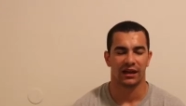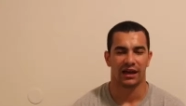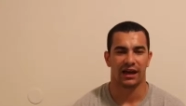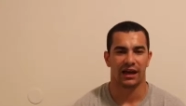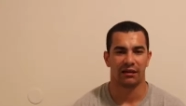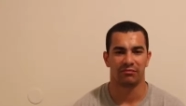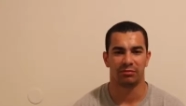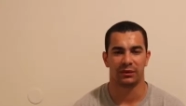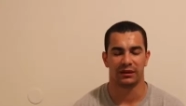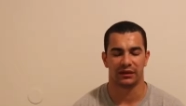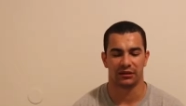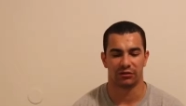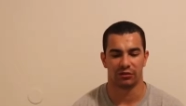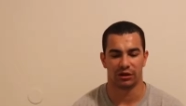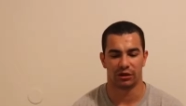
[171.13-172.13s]
I've
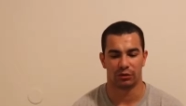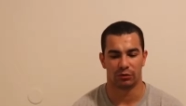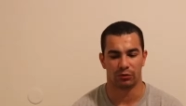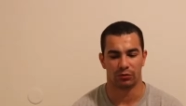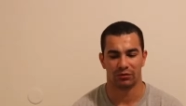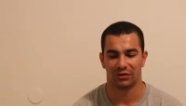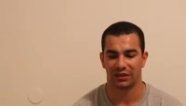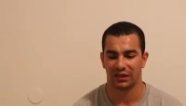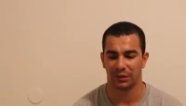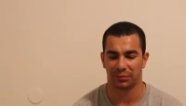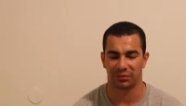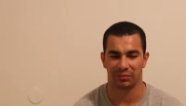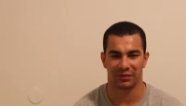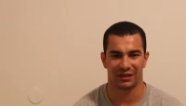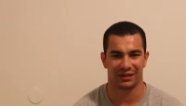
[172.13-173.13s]
been, you know,
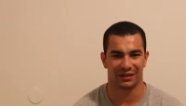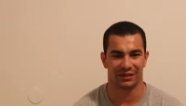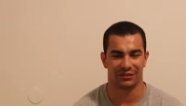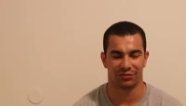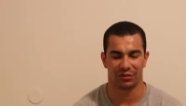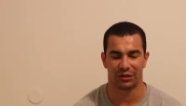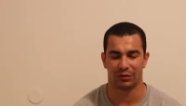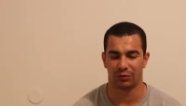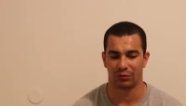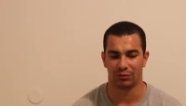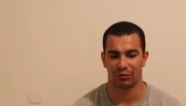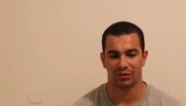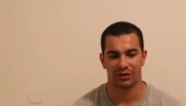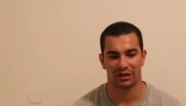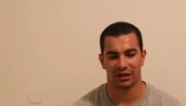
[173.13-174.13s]
implementing, you
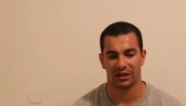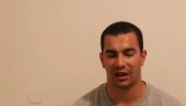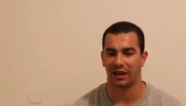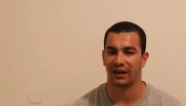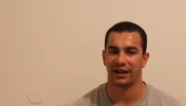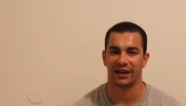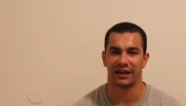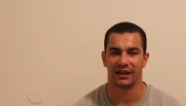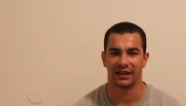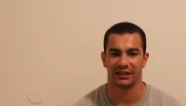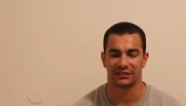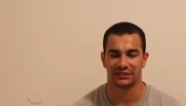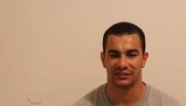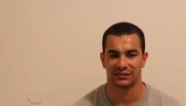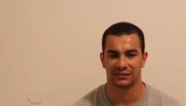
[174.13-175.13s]
know, a lot of
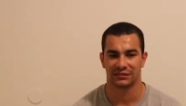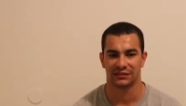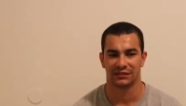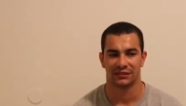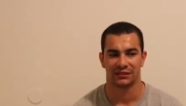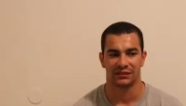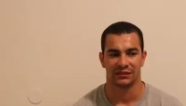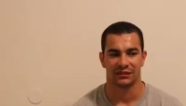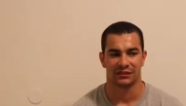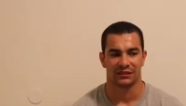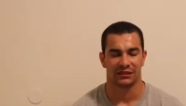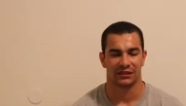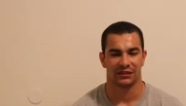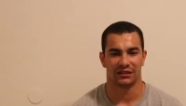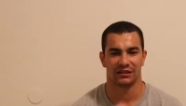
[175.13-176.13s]
eggs.
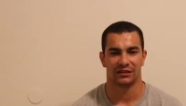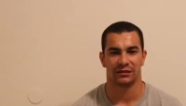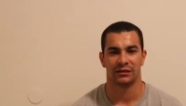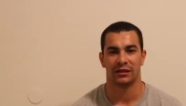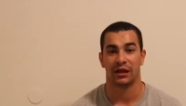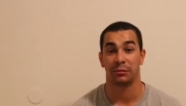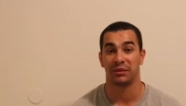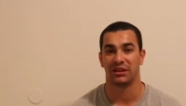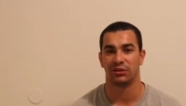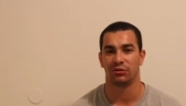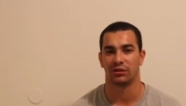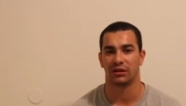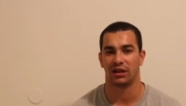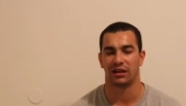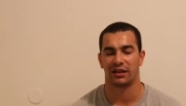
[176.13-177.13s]
I've been
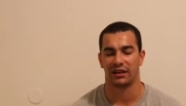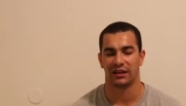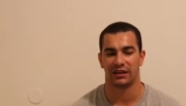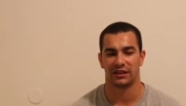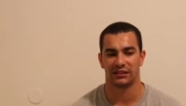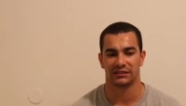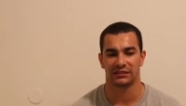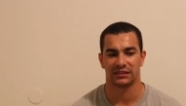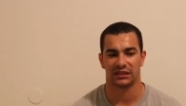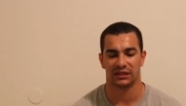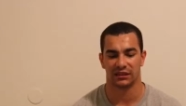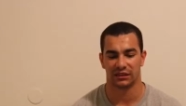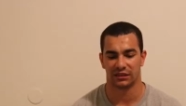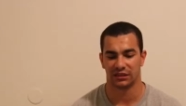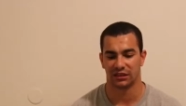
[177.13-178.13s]
doing a lot of eggs,
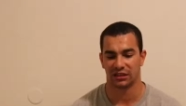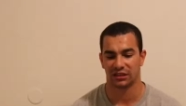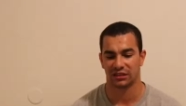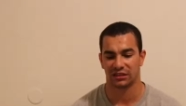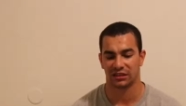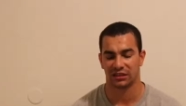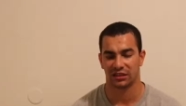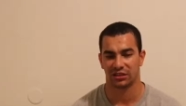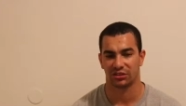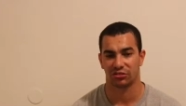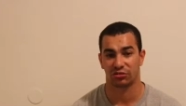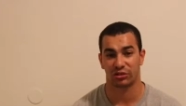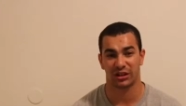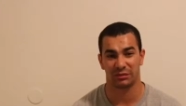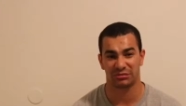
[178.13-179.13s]

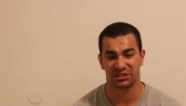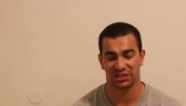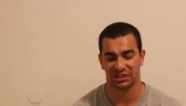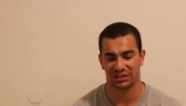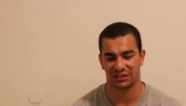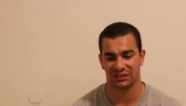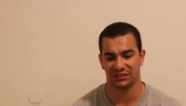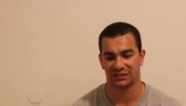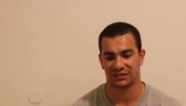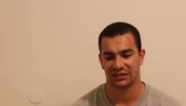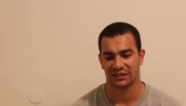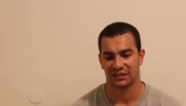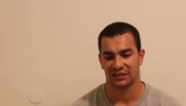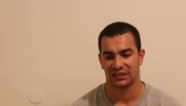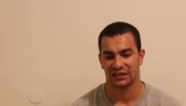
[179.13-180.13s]
cream cheese,
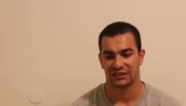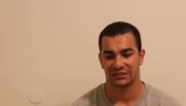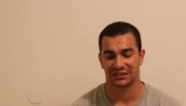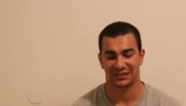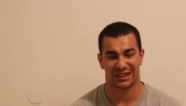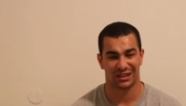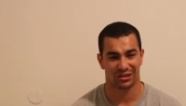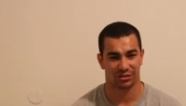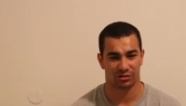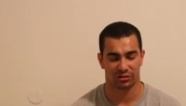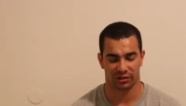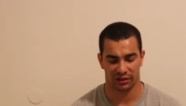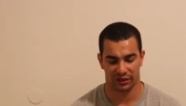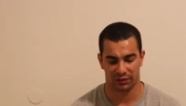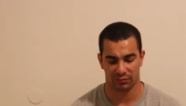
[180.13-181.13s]
sour
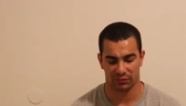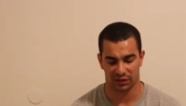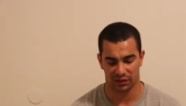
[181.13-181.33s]
cream.